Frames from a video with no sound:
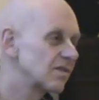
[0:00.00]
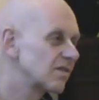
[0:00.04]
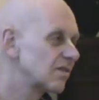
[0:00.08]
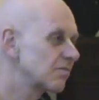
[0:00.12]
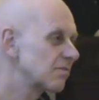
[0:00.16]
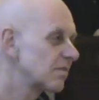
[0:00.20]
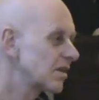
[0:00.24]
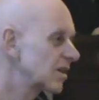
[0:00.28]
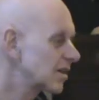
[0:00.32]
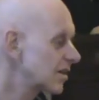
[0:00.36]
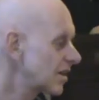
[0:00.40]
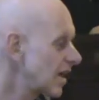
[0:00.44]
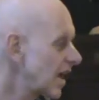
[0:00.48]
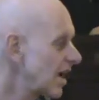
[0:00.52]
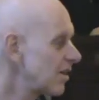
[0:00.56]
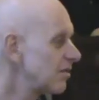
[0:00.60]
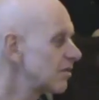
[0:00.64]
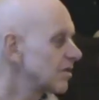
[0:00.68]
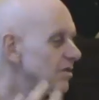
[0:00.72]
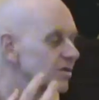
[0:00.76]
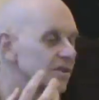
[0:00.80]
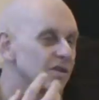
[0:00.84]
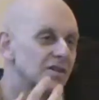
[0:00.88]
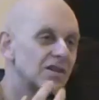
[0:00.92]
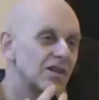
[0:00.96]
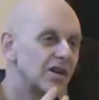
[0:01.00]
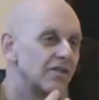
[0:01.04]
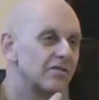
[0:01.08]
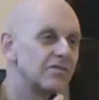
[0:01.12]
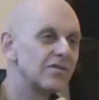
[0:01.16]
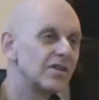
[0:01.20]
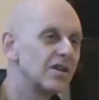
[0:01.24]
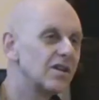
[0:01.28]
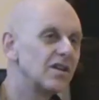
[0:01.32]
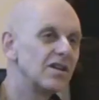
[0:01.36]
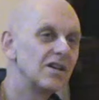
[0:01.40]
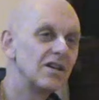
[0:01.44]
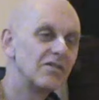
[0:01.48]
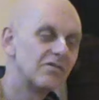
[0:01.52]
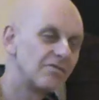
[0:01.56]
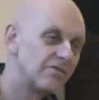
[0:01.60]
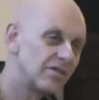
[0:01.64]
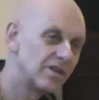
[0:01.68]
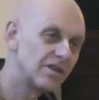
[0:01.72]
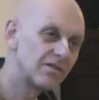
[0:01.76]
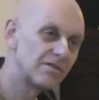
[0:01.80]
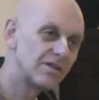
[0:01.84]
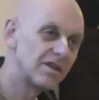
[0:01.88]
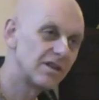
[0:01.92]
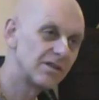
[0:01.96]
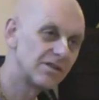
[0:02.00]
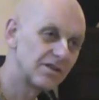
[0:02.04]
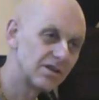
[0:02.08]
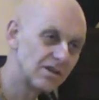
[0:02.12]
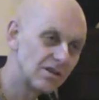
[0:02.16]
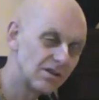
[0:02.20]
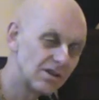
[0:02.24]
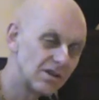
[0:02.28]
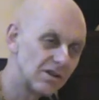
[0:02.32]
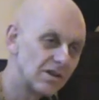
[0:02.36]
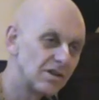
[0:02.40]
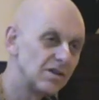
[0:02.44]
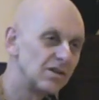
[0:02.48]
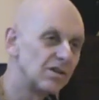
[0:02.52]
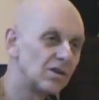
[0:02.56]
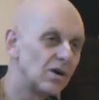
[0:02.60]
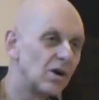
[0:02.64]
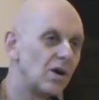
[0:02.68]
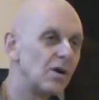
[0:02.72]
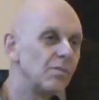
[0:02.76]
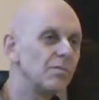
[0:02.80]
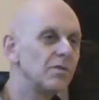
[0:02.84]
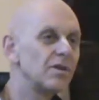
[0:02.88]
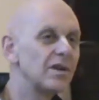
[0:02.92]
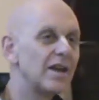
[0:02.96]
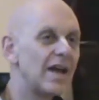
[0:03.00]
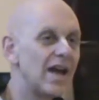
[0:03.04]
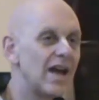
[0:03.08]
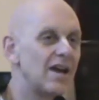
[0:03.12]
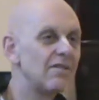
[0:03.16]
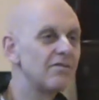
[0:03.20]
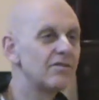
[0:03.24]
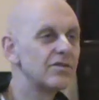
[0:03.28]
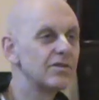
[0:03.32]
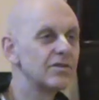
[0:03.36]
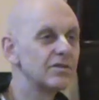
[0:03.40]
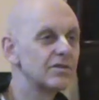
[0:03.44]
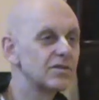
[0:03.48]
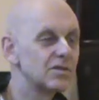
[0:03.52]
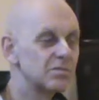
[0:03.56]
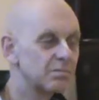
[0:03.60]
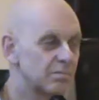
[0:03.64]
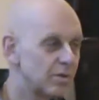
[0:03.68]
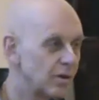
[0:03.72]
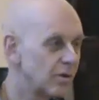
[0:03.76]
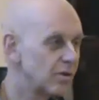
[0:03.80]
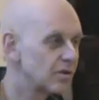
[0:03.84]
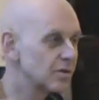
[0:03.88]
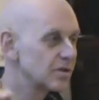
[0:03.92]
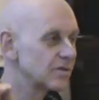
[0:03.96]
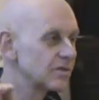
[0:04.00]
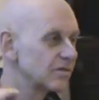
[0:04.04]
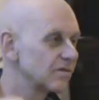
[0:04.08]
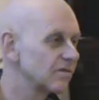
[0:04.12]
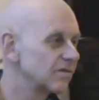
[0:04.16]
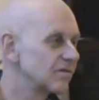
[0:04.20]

the character of a normal average person.